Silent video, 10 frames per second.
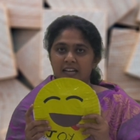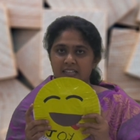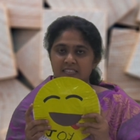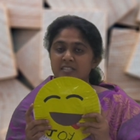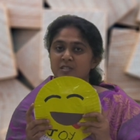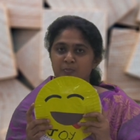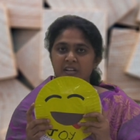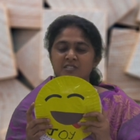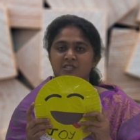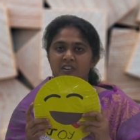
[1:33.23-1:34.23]
and
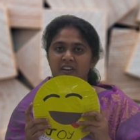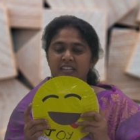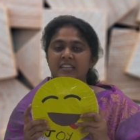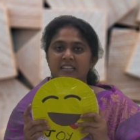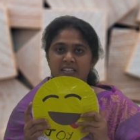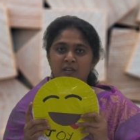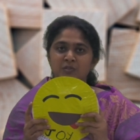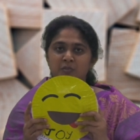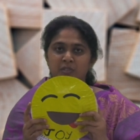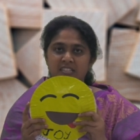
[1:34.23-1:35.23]
spread joy around
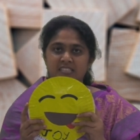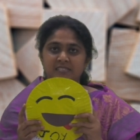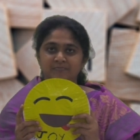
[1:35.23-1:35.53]
the world.